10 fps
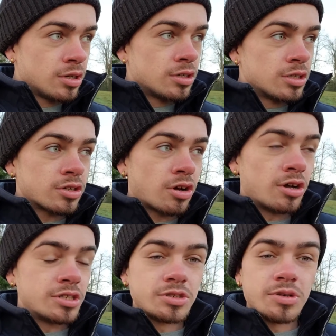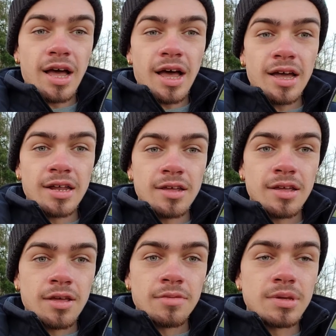cause you to hide,
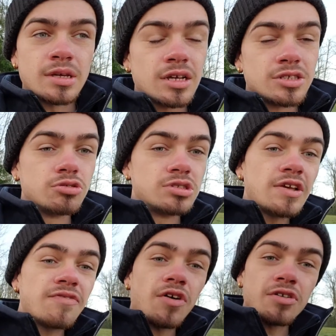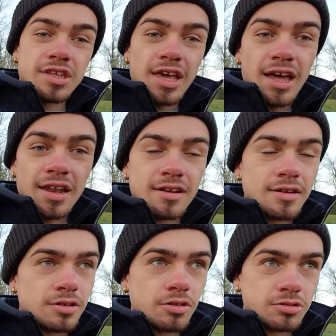because your default
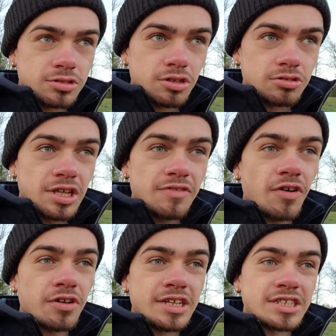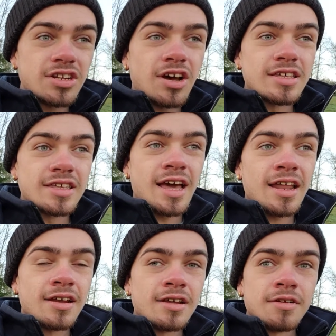default is not yet
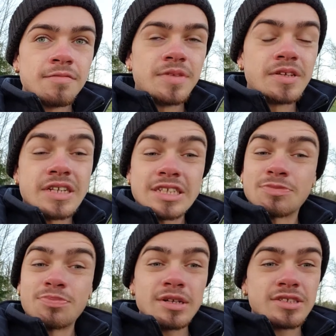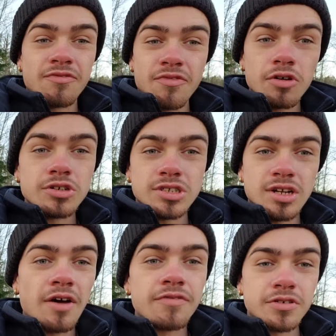this expressive version
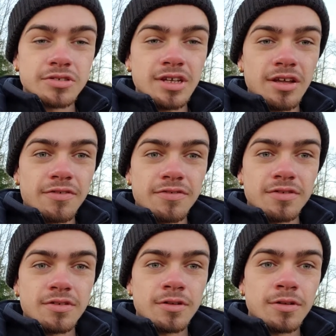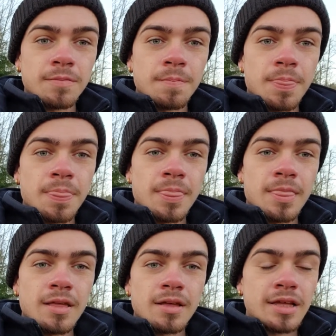of yourself.
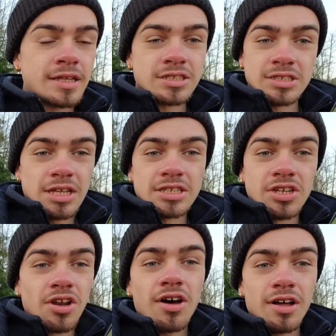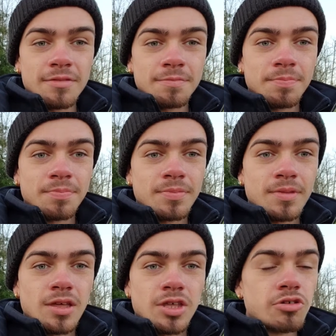It's not.
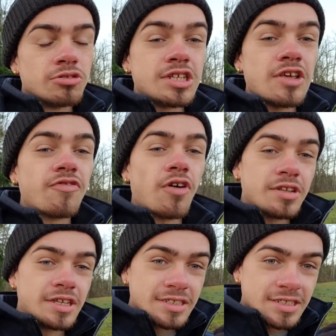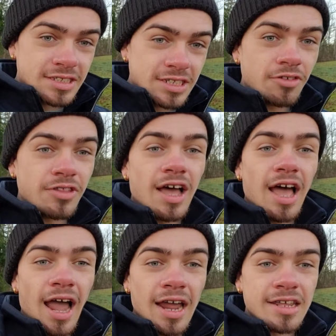Your default is still the
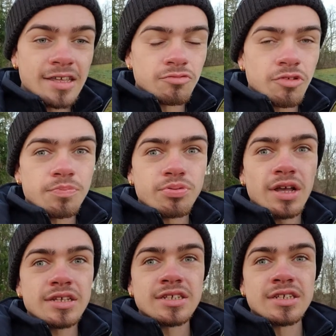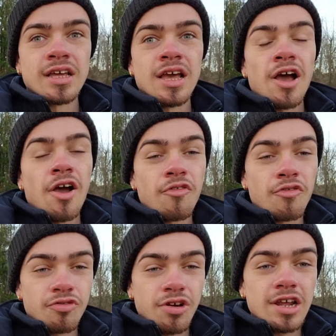hiding, repressing,
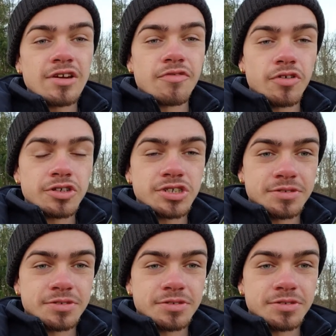afraid version.